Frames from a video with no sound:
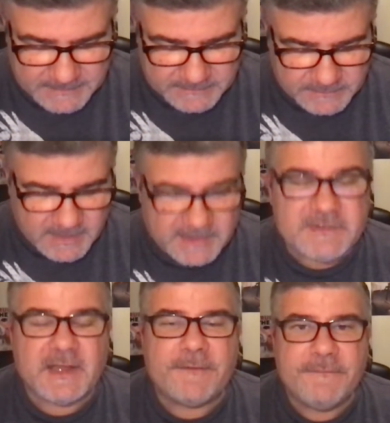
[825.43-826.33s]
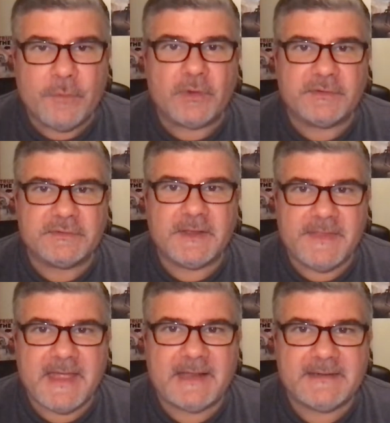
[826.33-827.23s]
So, you guys got to focus on
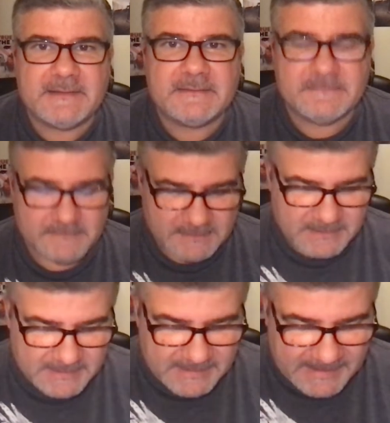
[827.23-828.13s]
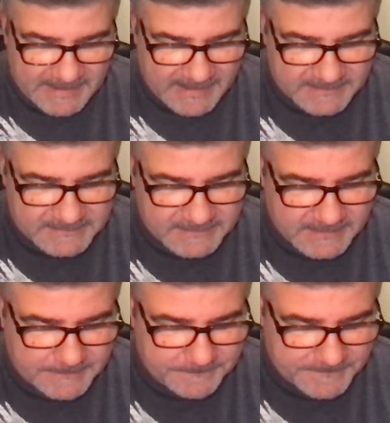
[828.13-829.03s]
that, and
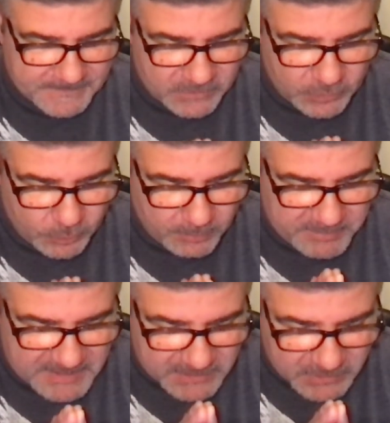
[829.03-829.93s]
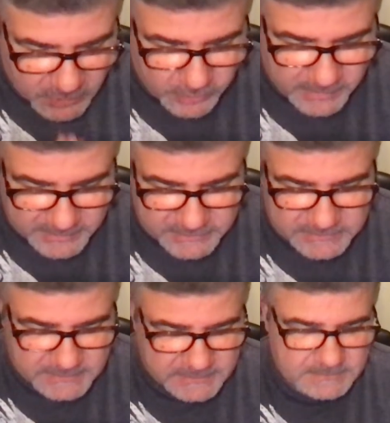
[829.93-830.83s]
um, you will be
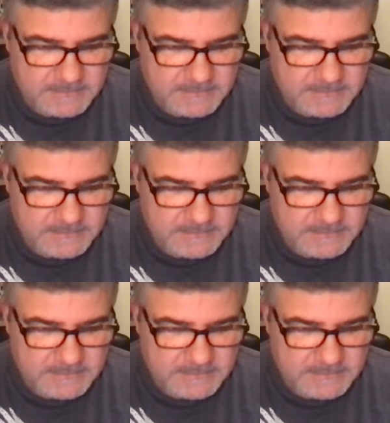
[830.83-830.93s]
encouraged.